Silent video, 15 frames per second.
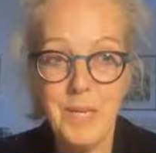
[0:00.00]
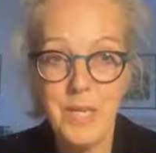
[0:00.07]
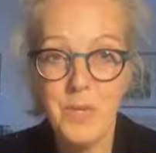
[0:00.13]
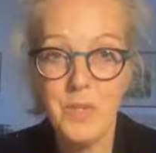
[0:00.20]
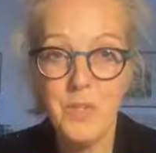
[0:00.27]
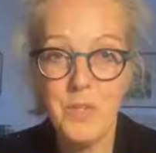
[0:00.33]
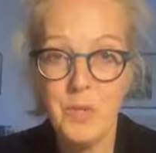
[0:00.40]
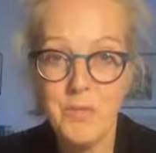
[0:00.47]

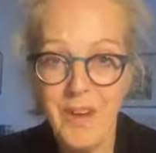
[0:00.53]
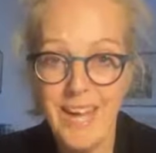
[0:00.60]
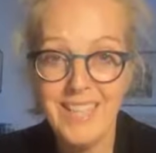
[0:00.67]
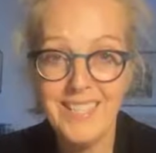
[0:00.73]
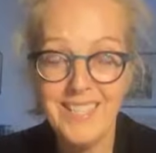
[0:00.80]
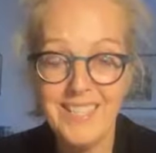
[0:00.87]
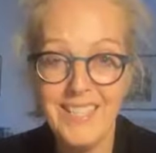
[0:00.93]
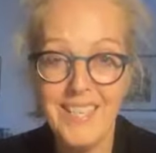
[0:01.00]
because you
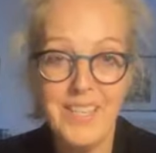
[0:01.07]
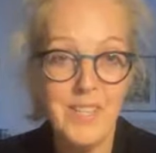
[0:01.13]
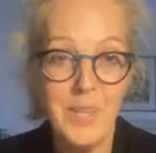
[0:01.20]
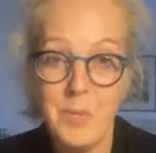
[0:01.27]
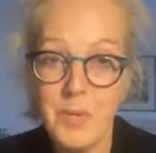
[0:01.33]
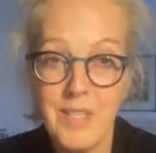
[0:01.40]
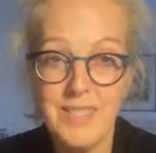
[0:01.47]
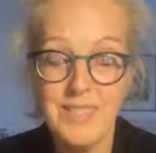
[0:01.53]
raised it
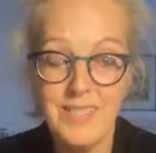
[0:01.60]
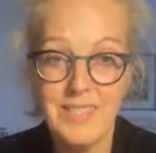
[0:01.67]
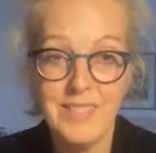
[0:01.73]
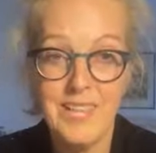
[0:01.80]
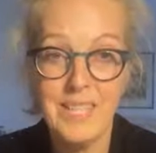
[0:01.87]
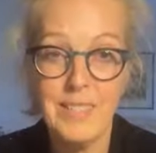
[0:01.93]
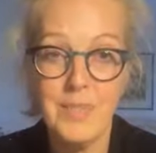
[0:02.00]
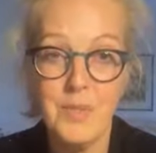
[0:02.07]
and you weren't
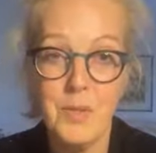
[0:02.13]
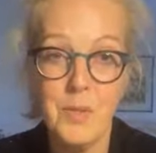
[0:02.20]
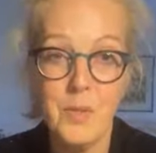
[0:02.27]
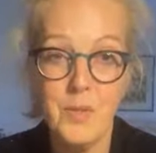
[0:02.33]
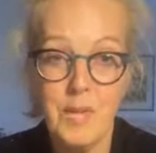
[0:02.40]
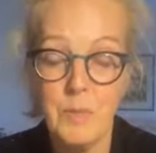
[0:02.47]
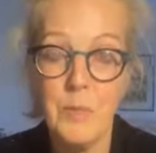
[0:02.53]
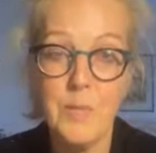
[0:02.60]

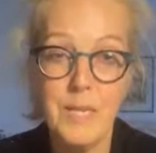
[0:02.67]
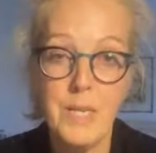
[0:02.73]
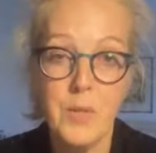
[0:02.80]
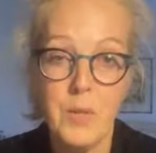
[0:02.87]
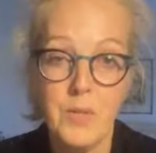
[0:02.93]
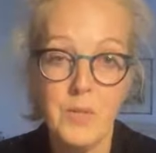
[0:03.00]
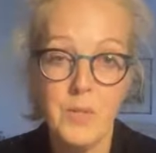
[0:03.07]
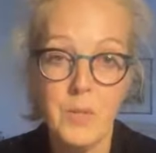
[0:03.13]
successful, there will be a
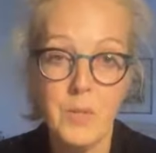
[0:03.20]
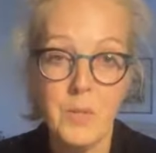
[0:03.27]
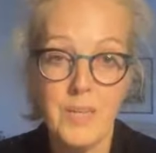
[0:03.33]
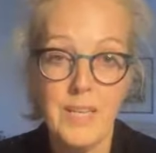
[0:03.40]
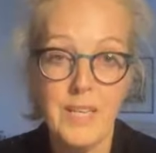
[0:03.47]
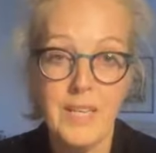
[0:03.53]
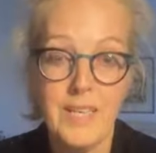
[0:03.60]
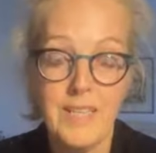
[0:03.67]
costs
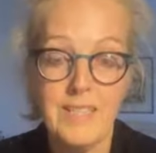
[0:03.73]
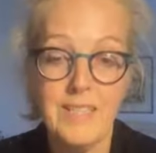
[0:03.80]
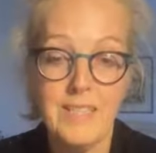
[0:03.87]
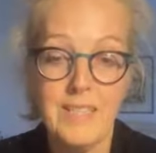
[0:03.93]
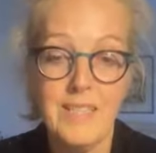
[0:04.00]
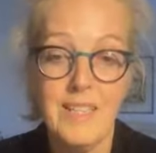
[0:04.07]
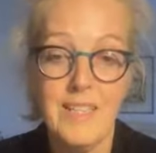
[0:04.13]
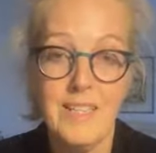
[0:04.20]
order.
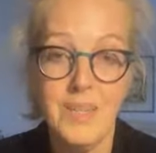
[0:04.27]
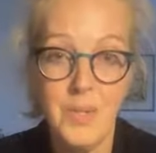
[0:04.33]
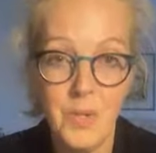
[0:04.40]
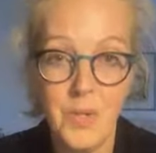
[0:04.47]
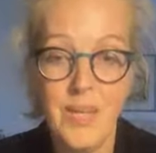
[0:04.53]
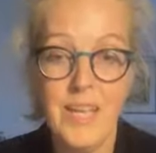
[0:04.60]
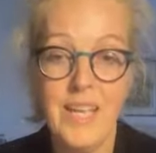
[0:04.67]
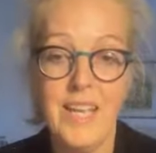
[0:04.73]
It's
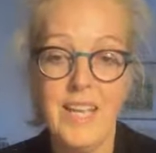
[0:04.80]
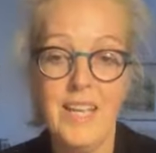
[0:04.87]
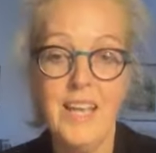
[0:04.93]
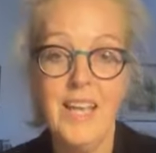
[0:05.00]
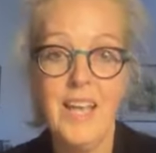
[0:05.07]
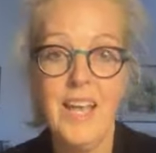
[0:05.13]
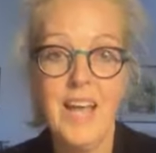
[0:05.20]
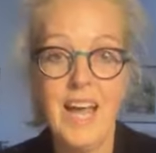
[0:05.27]

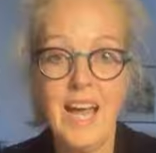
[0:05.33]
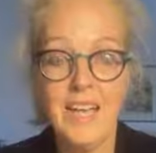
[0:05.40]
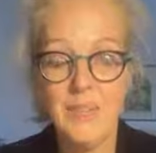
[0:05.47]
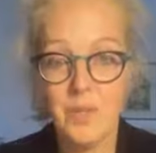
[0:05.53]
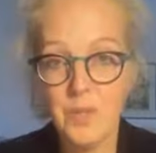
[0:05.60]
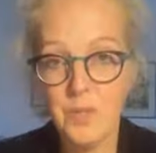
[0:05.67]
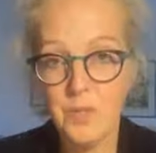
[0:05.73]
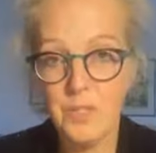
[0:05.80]
looking
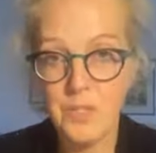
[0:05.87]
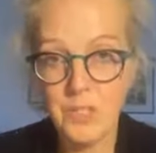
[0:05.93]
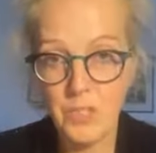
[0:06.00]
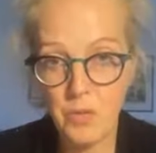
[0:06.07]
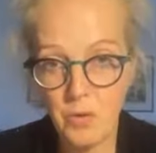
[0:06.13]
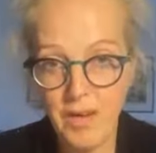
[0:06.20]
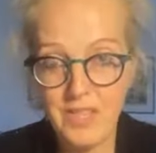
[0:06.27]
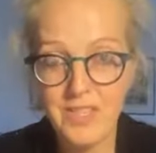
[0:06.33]
at the court's
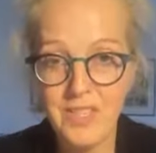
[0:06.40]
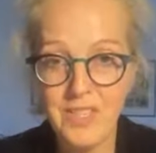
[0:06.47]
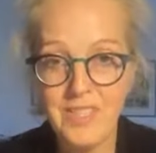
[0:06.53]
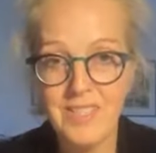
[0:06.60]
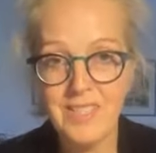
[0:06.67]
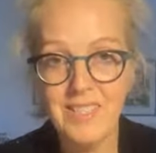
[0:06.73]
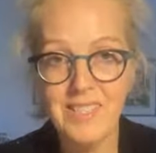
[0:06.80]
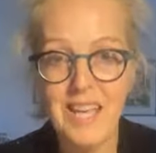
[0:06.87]

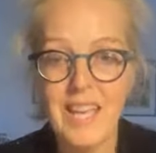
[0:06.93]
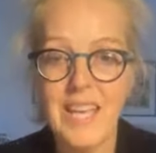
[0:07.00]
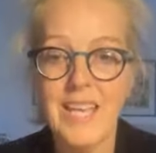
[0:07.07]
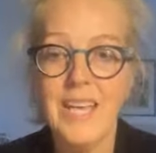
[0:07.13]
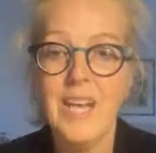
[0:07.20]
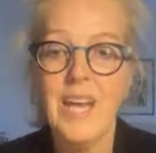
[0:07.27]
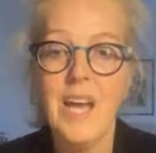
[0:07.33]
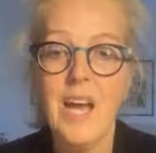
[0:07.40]
discretion to
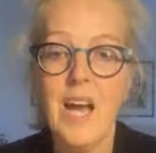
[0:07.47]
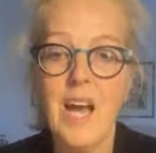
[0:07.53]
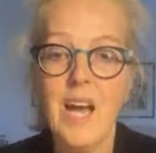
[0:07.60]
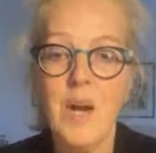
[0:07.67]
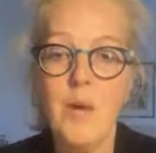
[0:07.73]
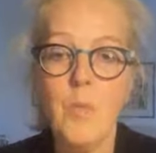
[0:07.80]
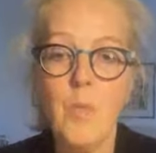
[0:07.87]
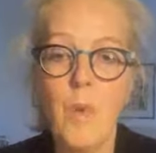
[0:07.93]
say
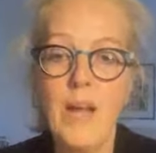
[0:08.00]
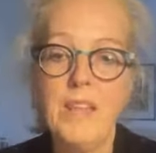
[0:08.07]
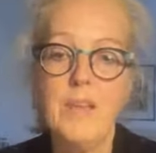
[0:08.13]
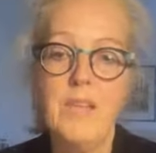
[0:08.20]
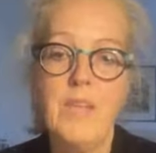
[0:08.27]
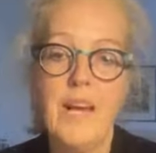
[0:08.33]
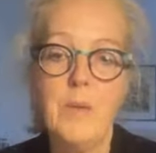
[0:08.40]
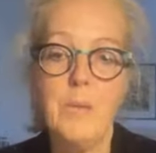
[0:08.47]

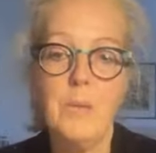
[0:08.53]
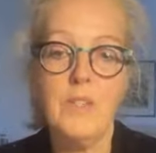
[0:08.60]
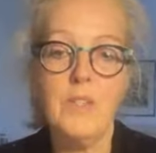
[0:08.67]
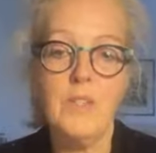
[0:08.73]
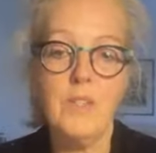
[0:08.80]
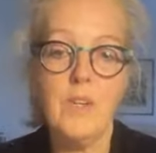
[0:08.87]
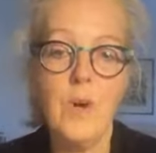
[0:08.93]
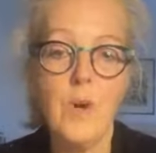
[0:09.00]
whether that
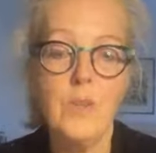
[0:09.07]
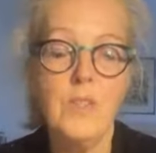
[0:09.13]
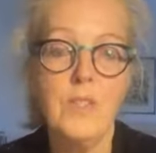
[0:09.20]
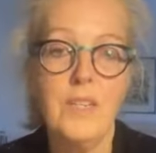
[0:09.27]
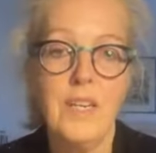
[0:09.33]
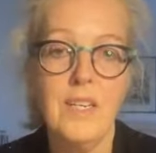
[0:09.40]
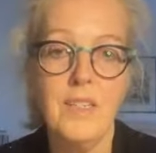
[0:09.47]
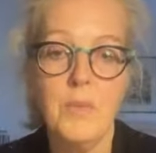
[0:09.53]
was
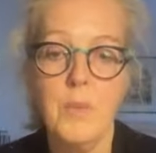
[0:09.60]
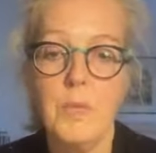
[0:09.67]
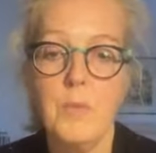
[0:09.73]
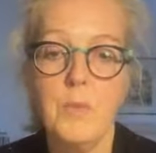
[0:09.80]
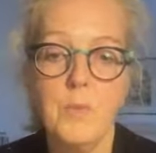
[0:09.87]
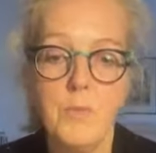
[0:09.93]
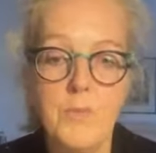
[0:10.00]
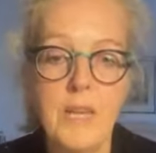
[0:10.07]
conduct, whether
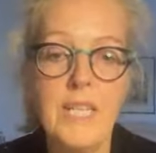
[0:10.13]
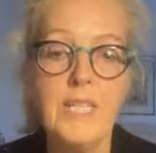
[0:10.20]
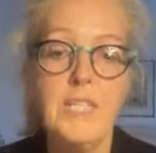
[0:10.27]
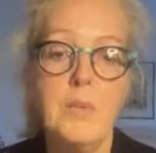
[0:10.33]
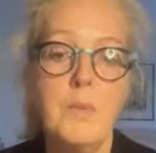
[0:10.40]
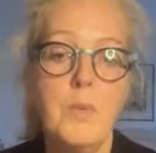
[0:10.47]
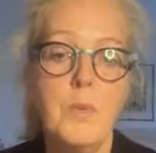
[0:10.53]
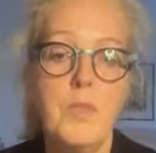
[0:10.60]
it was
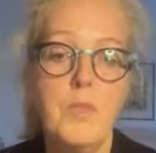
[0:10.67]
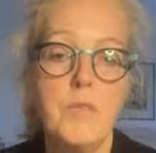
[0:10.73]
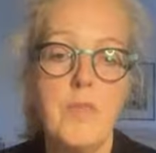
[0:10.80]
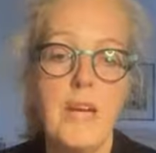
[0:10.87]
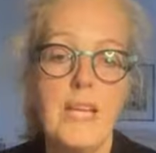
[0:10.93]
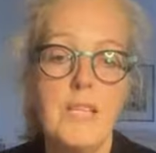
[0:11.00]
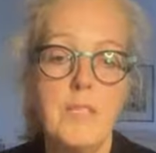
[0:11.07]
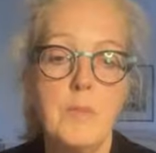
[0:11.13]
reasonable to
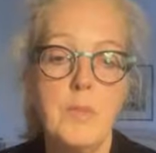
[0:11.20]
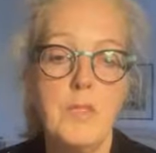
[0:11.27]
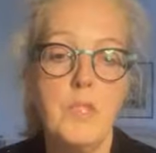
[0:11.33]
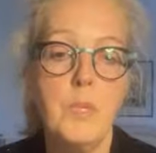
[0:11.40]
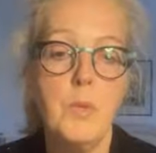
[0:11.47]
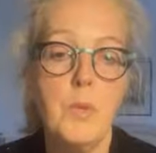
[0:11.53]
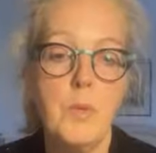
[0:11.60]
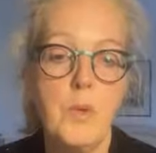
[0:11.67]
raise,
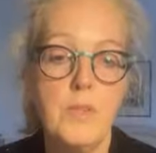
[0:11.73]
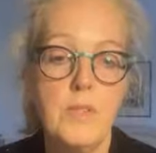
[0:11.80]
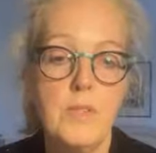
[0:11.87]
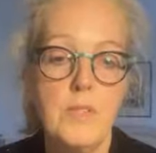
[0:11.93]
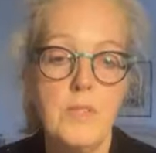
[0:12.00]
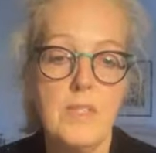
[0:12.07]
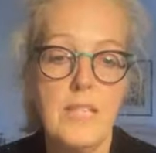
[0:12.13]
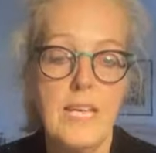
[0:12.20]
pursue or
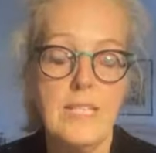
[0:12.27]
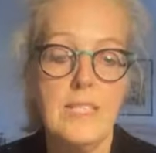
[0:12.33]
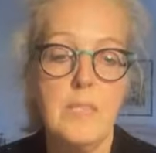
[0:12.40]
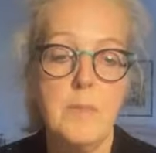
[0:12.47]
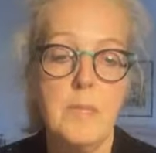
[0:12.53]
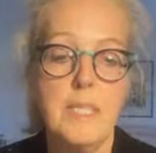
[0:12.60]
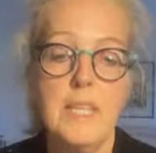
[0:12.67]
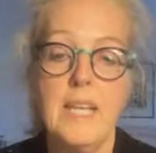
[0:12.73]
contest
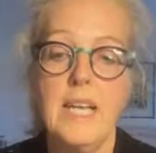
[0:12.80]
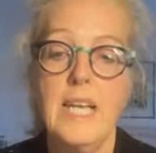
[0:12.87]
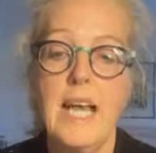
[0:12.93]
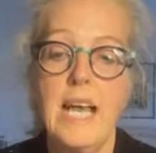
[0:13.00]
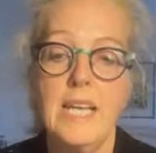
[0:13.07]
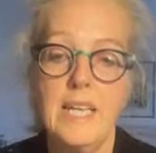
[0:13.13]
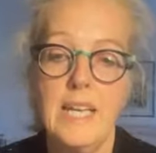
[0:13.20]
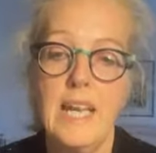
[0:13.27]
a
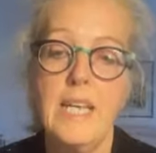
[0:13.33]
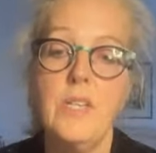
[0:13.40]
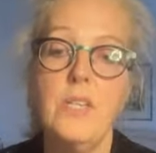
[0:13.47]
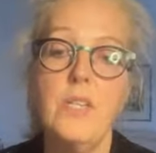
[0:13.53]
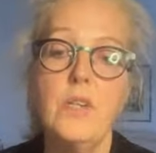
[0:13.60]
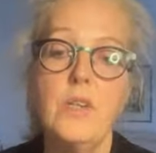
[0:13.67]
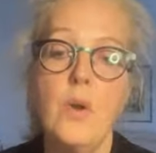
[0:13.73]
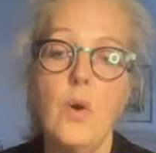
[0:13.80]
particular
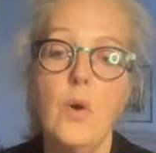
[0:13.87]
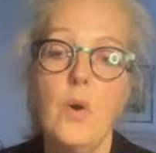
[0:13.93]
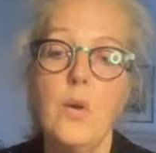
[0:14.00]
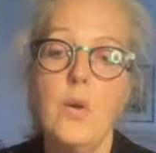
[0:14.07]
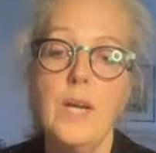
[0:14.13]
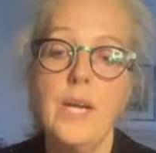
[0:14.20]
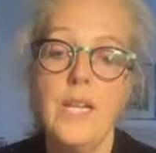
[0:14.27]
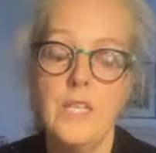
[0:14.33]
allegation
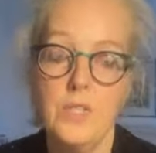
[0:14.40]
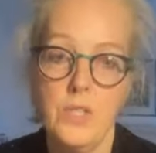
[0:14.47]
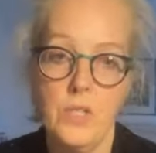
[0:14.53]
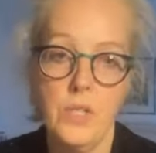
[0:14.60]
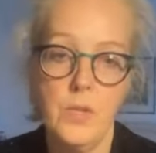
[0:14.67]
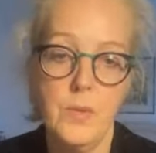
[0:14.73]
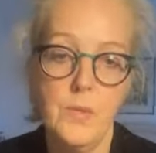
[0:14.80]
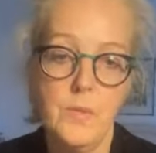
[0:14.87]
or
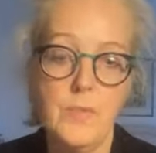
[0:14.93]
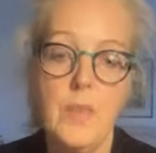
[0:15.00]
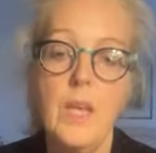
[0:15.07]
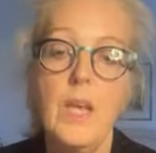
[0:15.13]
issue.